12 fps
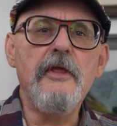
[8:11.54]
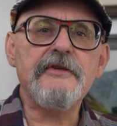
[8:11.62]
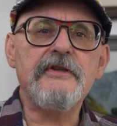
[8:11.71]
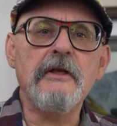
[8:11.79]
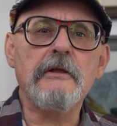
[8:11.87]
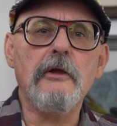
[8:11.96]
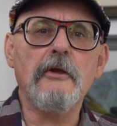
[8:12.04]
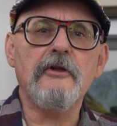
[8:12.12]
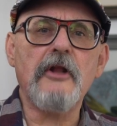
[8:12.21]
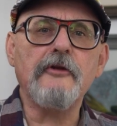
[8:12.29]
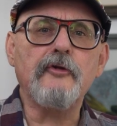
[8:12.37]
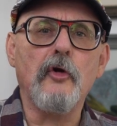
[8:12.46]
This
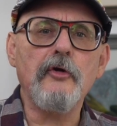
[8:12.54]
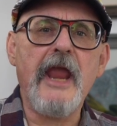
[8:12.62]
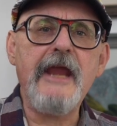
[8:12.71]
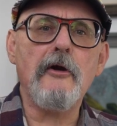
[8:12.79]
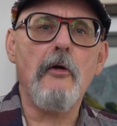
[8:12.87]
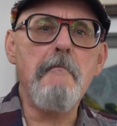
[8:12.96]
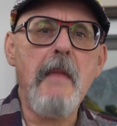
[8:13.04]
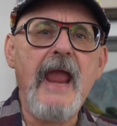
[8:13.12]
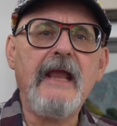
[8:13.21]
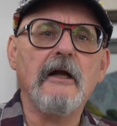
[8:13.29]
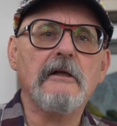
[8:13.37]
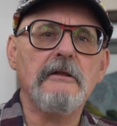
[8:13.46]
included a tornado
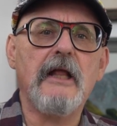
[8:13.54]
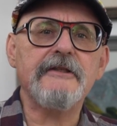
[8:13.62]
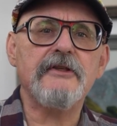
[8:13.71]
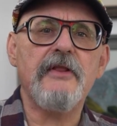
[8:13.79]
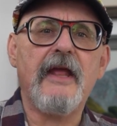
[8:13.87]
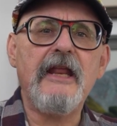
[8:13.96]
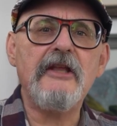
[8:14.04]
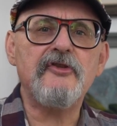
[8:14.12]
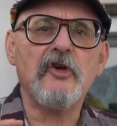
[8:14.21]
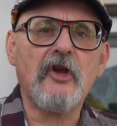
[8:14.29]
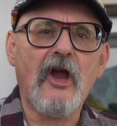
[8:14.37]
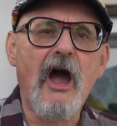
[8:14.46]
mega cluster that hit
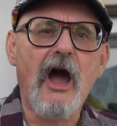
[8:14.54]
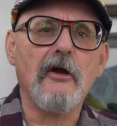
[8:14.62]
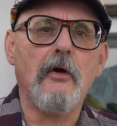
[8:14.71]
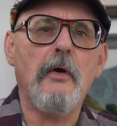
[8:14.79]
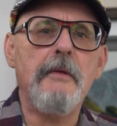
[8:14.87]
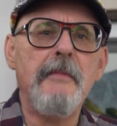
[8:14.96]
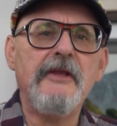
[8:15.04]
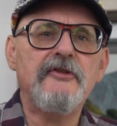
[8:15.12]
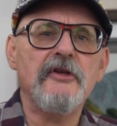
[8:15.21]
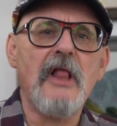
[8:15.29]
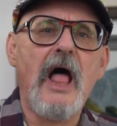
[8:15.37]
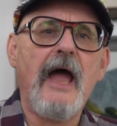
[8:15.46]
Chicago in
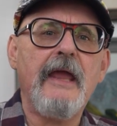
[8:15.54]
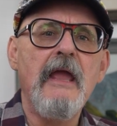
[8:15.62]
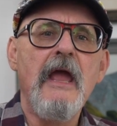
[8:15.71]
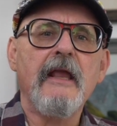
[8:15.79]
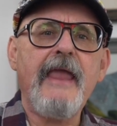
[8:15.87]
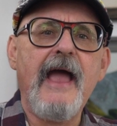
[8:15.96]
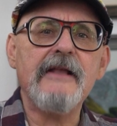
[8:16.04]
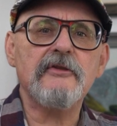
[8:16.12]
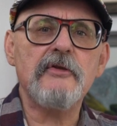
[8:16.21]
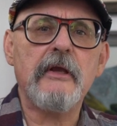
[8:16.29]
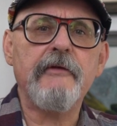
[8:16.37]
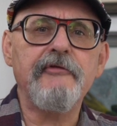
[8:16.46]
mid-July,
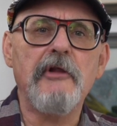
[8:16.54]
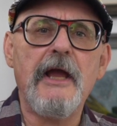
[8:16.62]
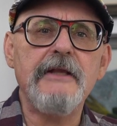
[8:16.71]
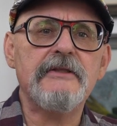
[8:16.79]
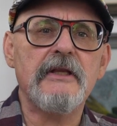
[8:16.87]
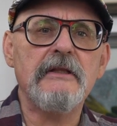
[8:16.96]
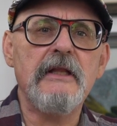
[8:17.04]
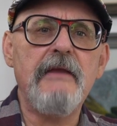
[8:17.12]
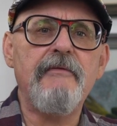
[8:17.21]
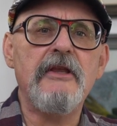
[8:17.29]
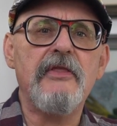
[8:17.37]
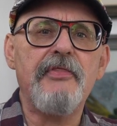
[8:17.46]
canceling flights and
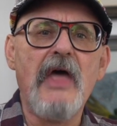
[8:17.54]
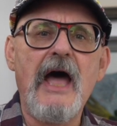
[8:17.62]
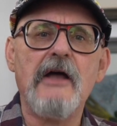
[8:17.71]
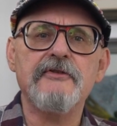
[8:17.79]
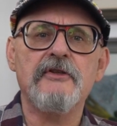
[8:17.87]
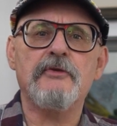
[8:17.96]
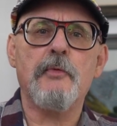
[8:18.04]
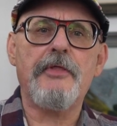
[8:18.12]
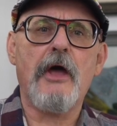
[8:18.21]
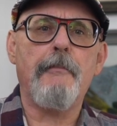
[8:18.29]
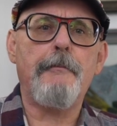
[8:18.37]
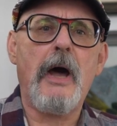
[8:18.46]
leaving thousands
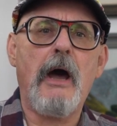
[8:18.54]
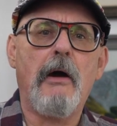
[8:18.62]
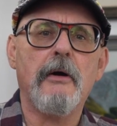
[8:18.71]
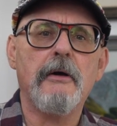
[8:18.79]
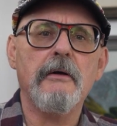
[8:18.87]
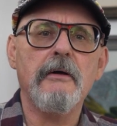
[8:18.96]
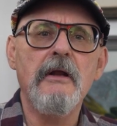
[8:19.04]
without power.